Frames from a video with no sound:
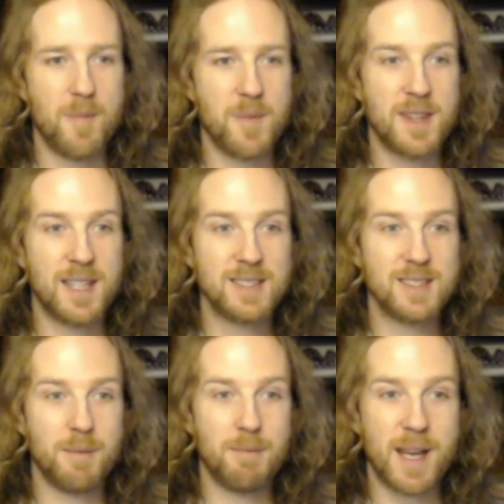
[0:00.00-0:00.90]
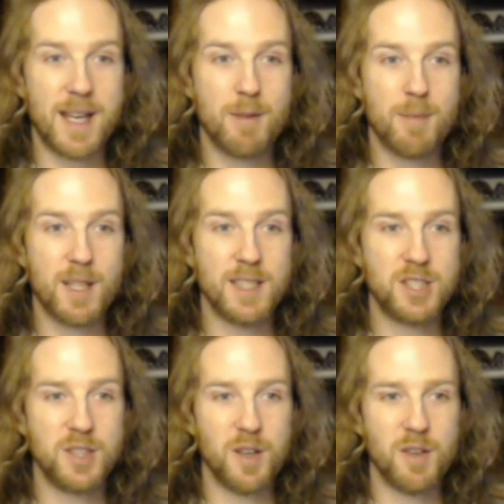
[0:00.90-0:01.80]
This may remind
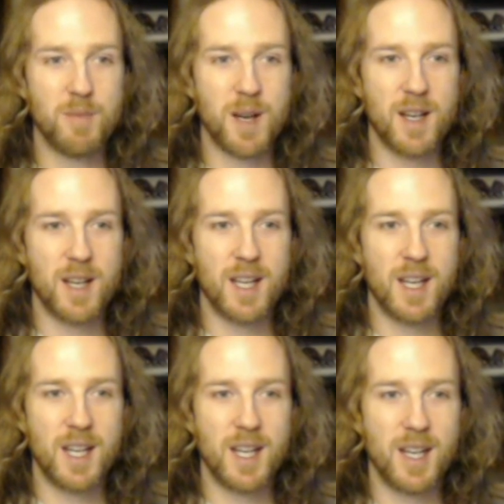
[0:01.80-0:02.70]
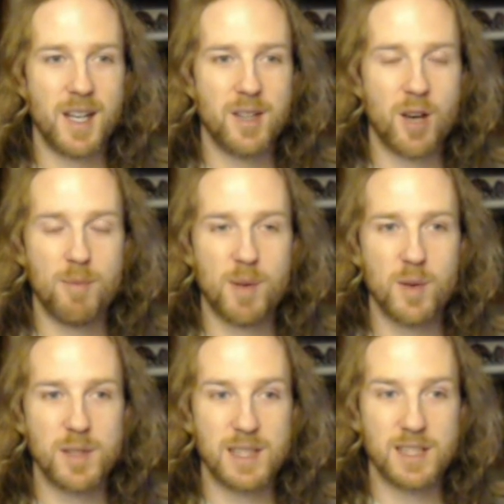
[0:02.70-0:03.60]
you of my yarn bowl
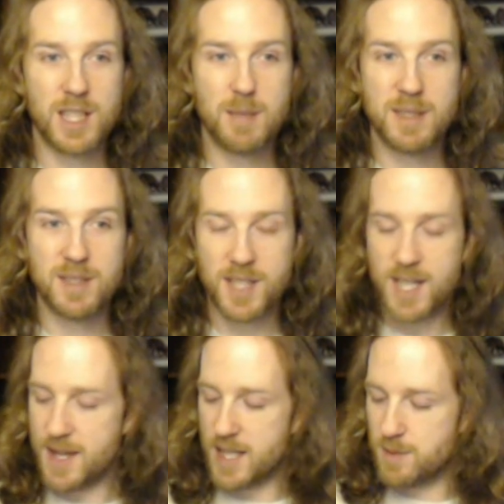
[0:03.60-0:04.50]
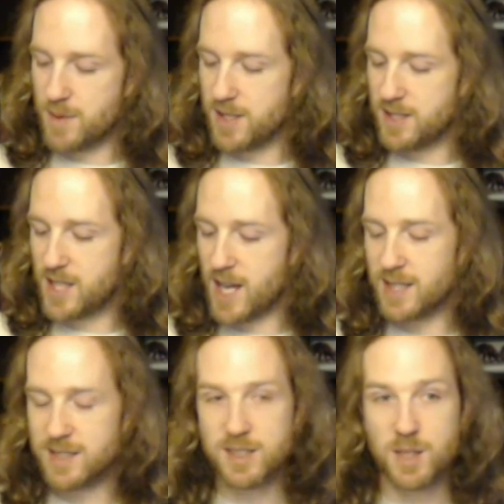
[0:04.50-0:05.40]
with the little sheepies on it, and that's because,
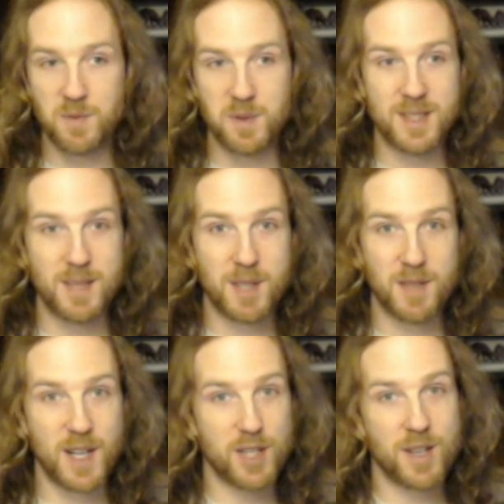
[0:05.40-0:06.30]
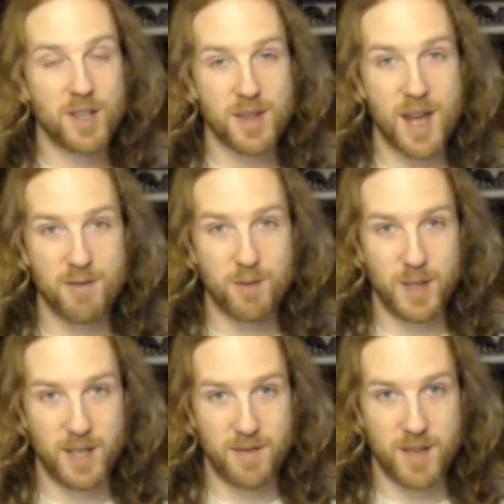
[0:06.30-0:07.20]
yes, it's come from the same manufacturer. I got that from
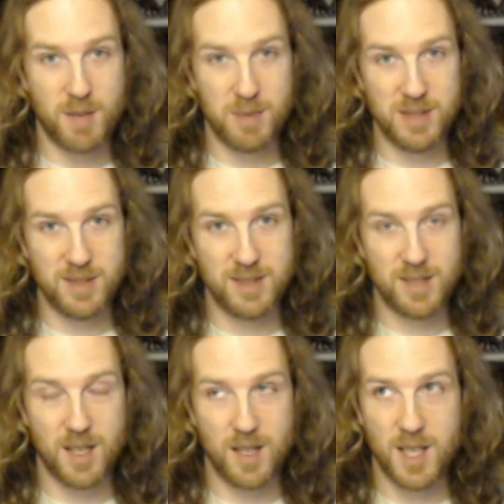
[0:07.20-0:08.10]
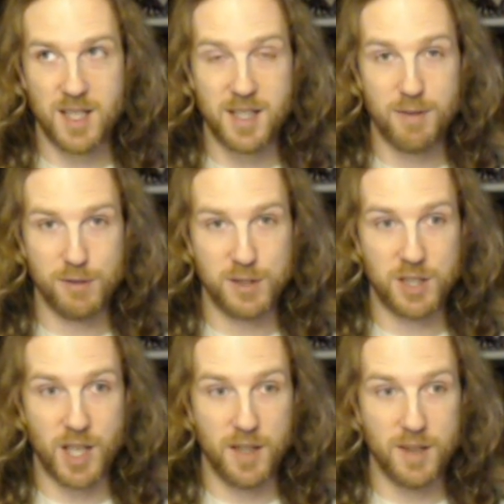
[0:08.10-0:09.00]
Willow Fibres at a different
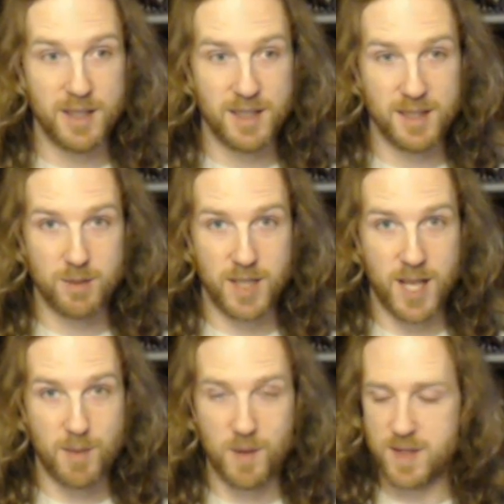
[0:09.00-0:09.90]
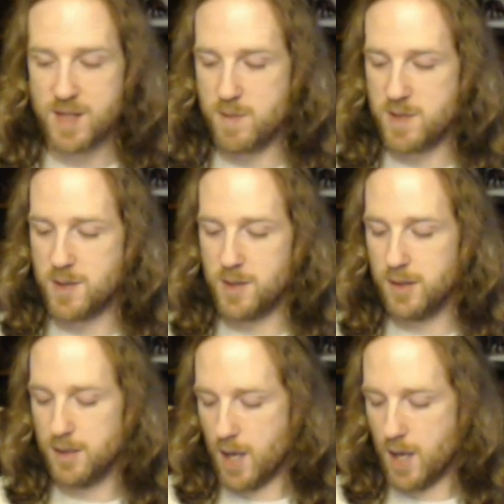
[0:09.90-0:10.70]
show, and this one came off the same stall.